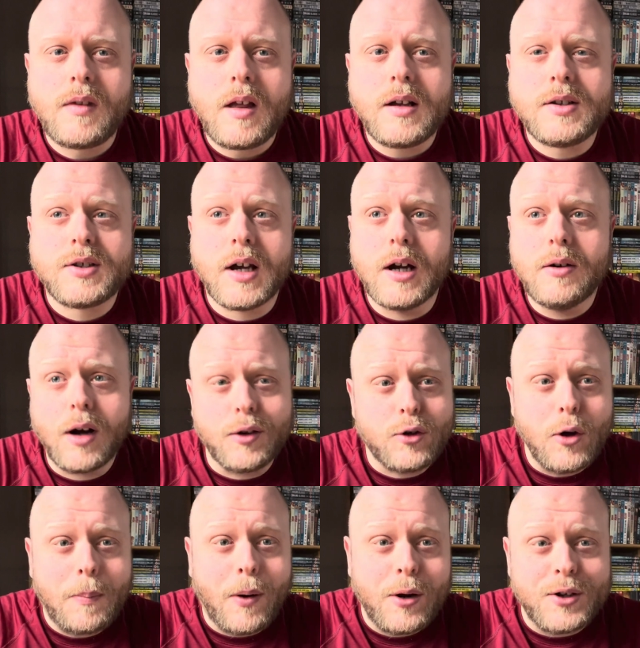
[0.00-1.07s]
So I do
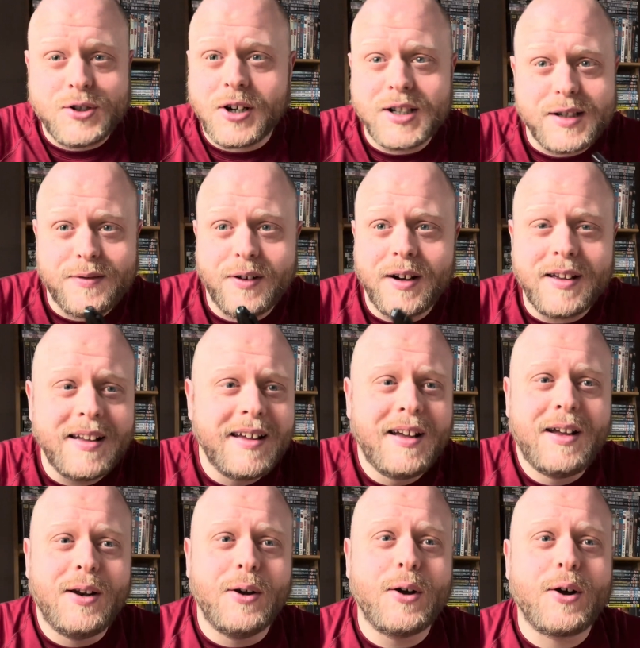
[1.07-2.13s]
apologise if I
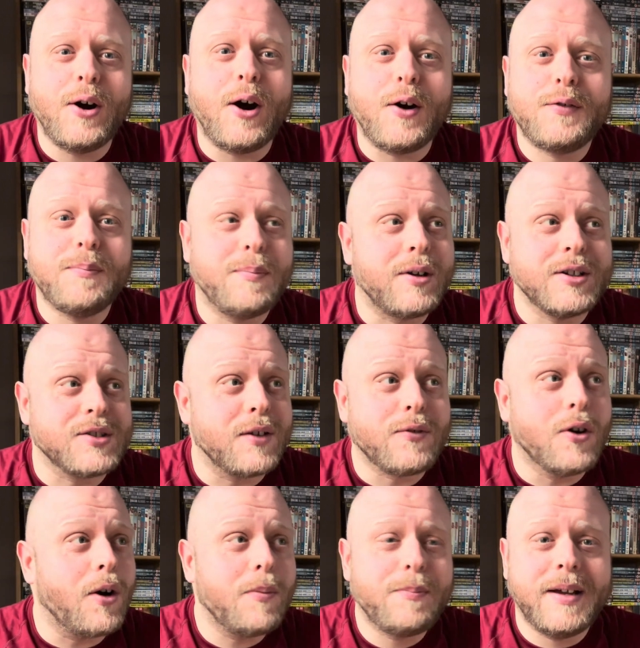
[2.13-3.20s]
look off because I've
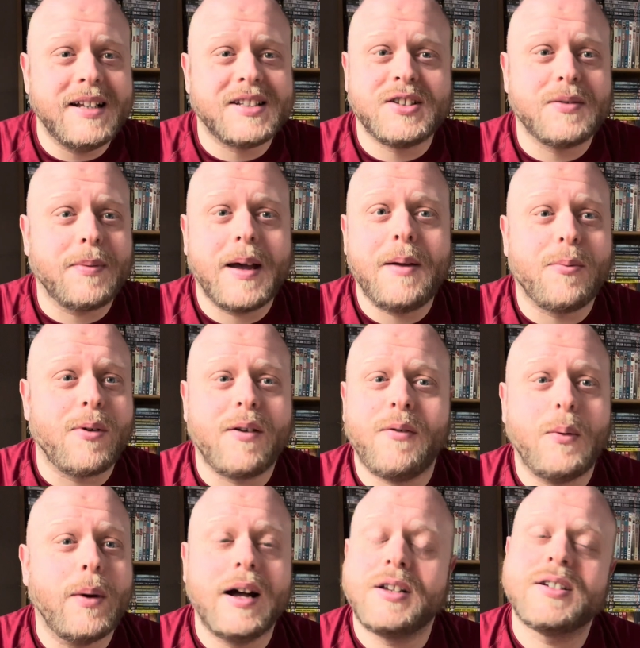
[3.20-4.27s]
got pieces of paper
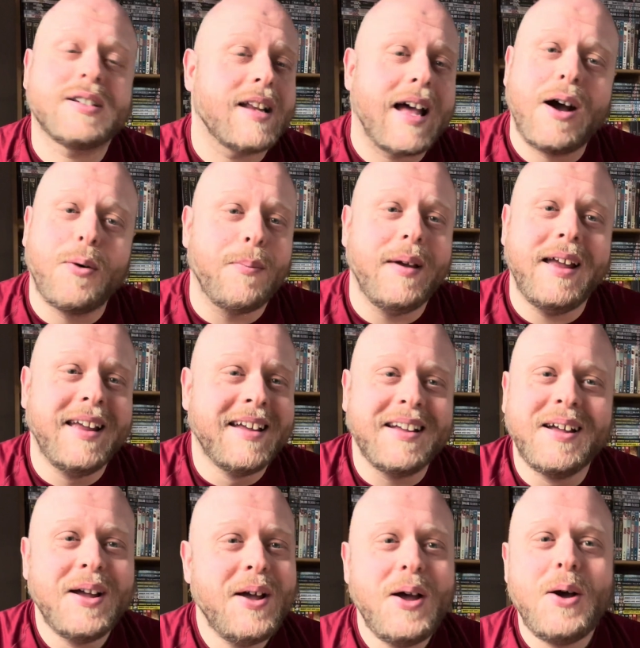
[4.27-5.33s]
everywhere just to help me
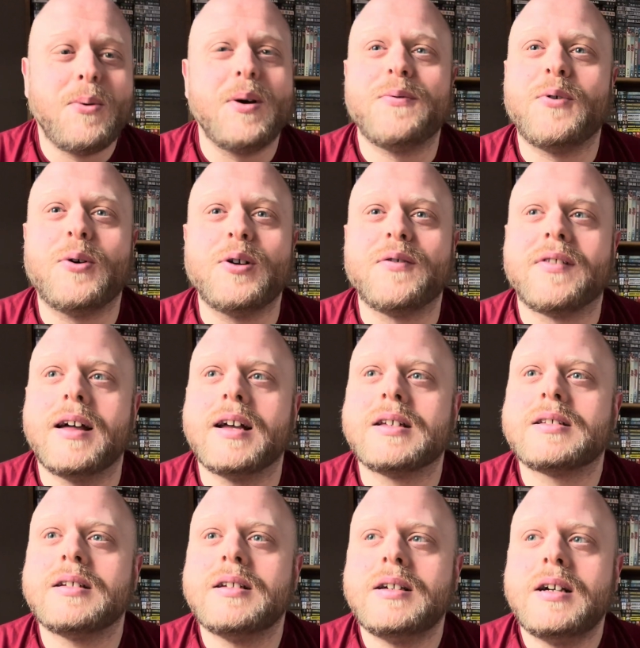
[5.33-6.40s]
with all of
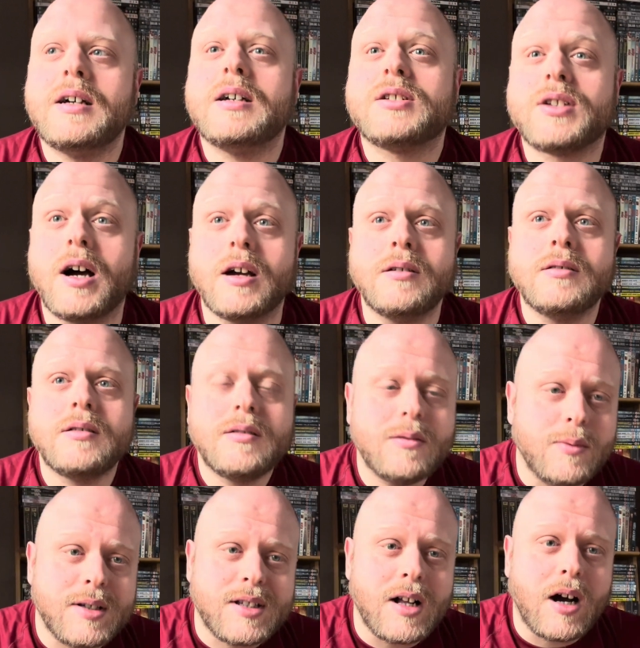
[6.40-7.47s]
this. So we'll
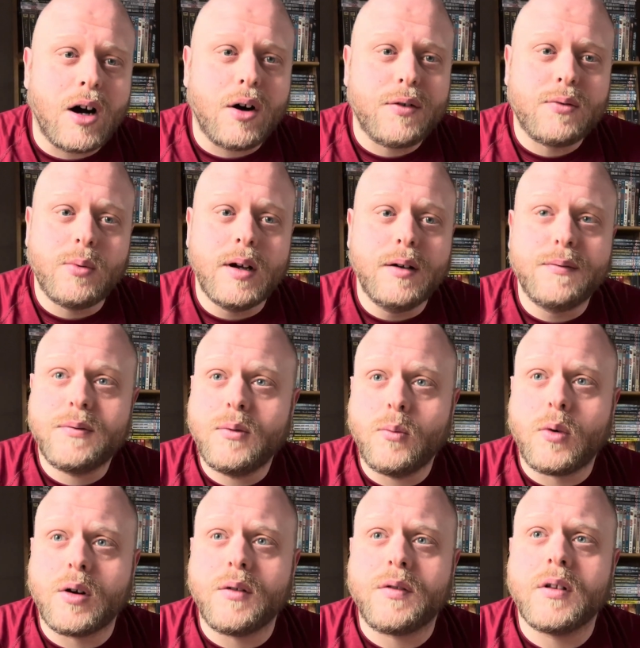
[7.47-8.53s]
start off with
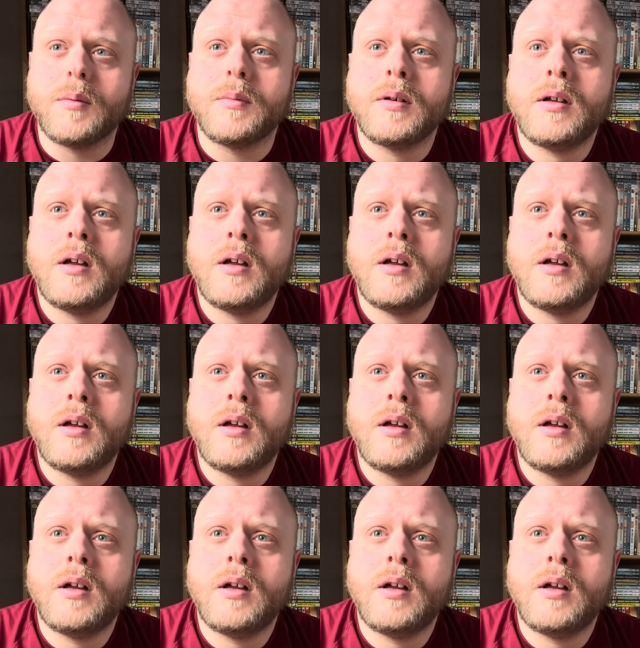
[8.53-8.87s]
one of them.